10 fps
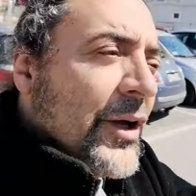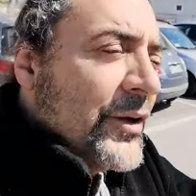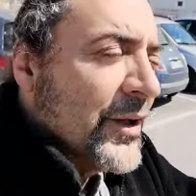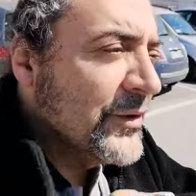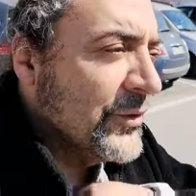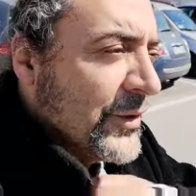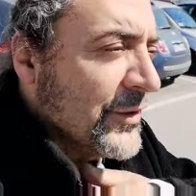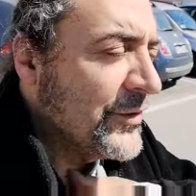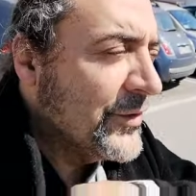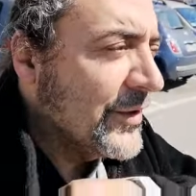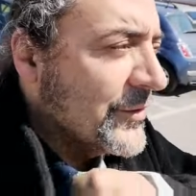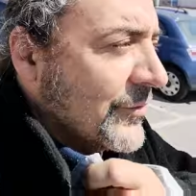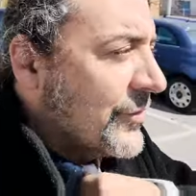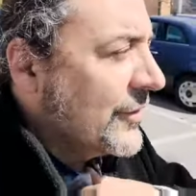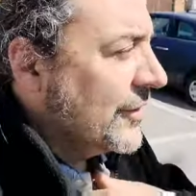How did I do it in the states?
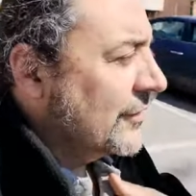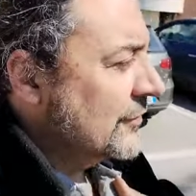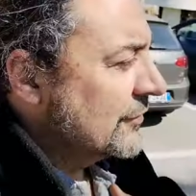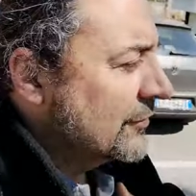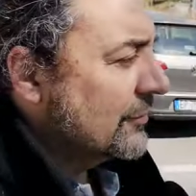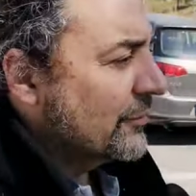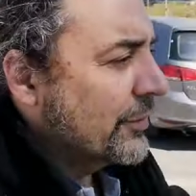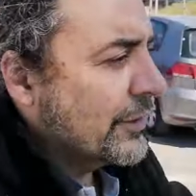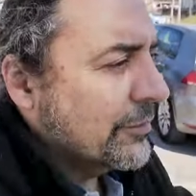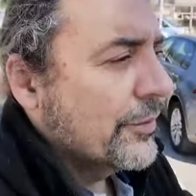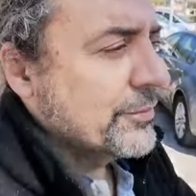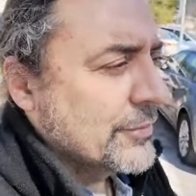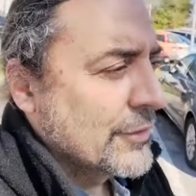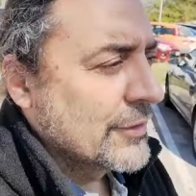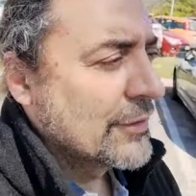I forgot. Pick them up.
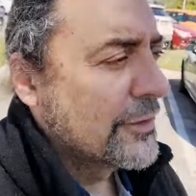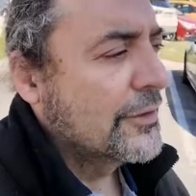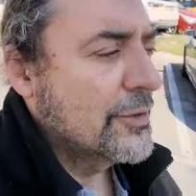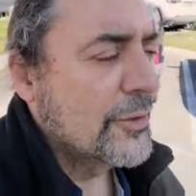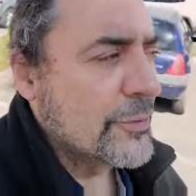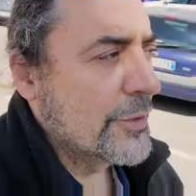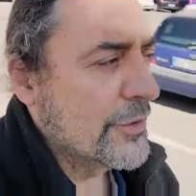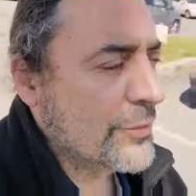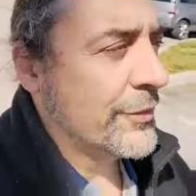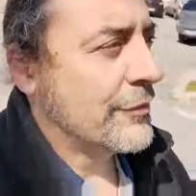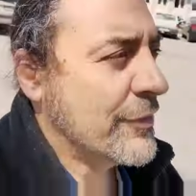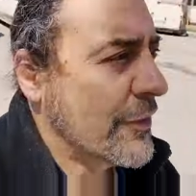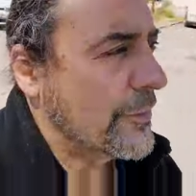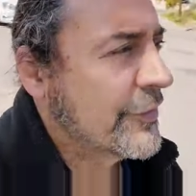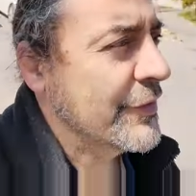You arrange with a
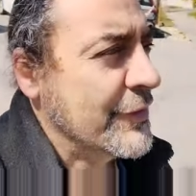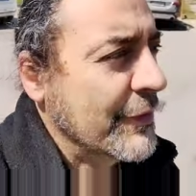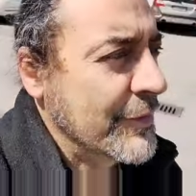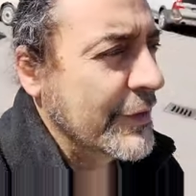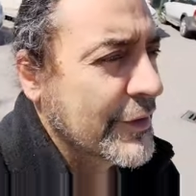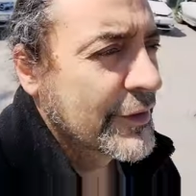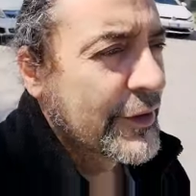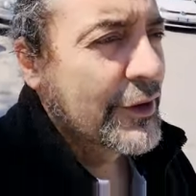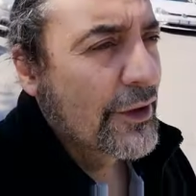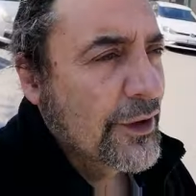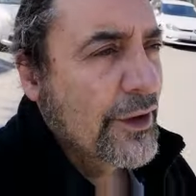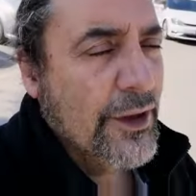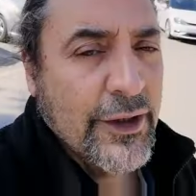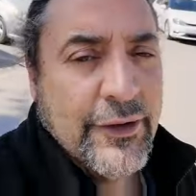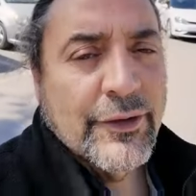pharmacy or something.
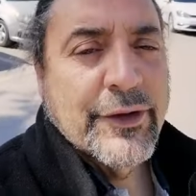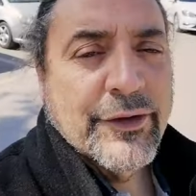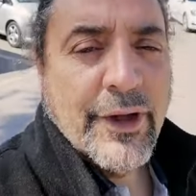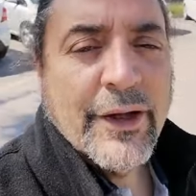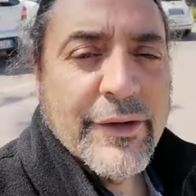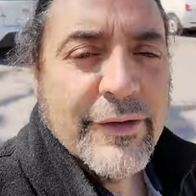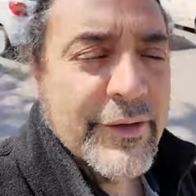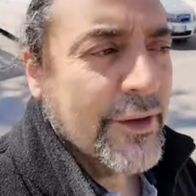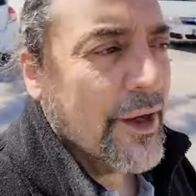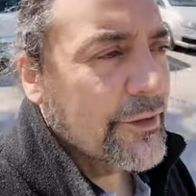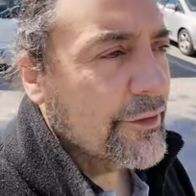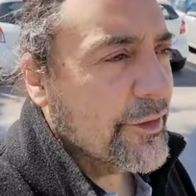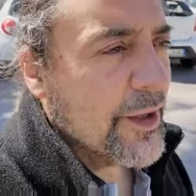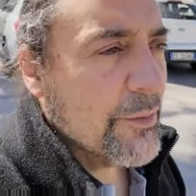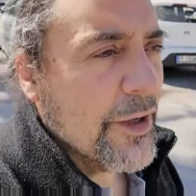Anyways, I I
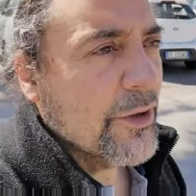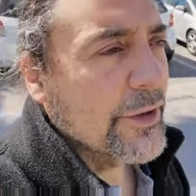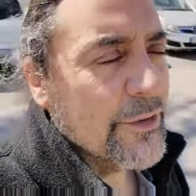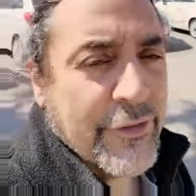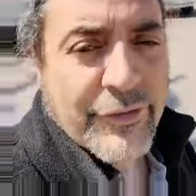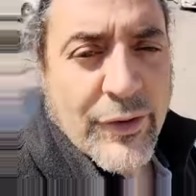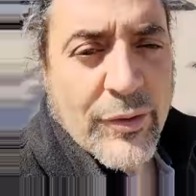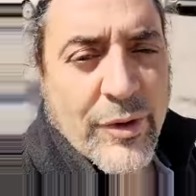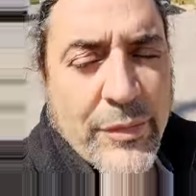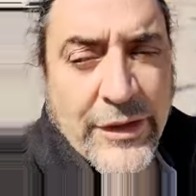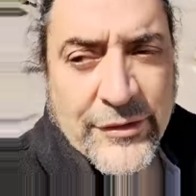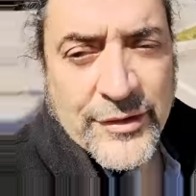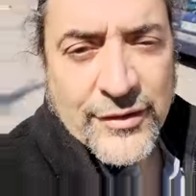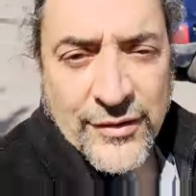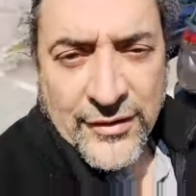just came out. It's so
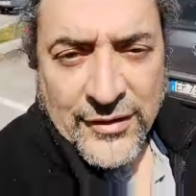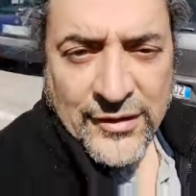amazing.